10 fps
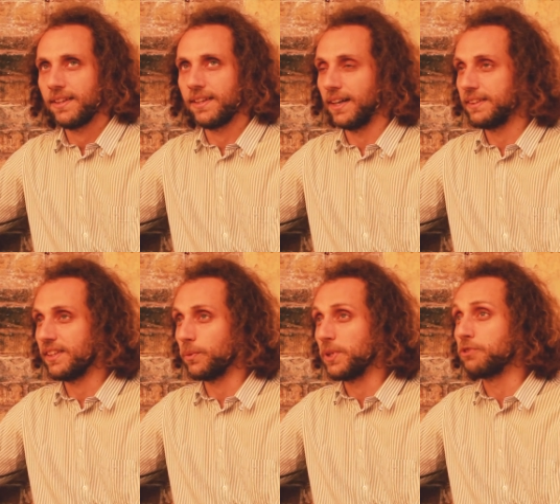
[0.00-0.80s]
the
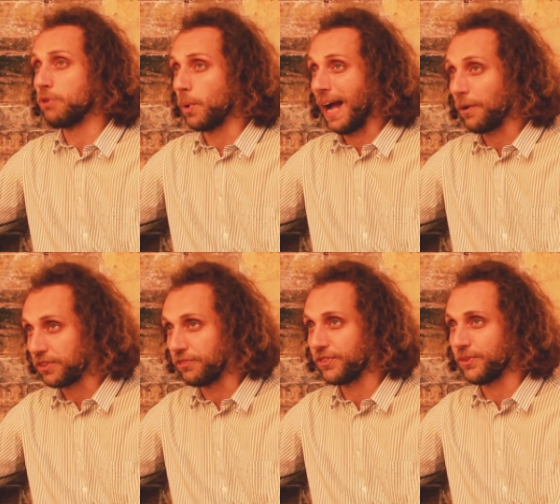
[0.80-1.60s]
idea that we grew
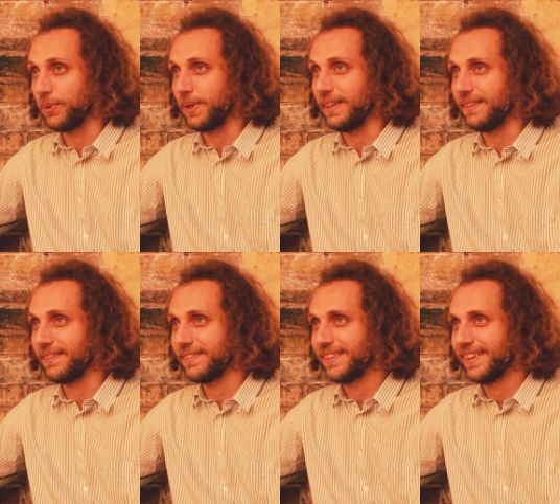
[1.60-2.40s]
out of
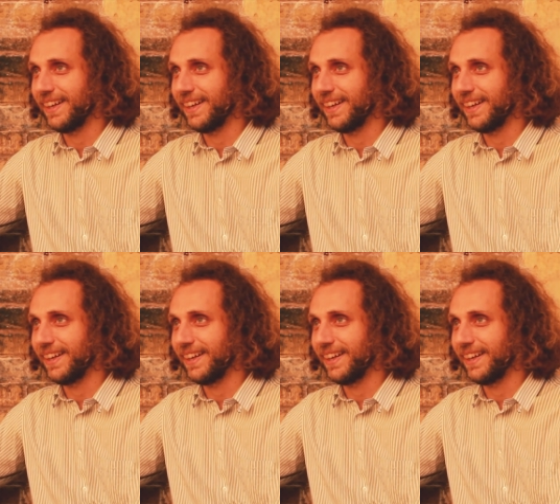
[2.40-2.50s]
stories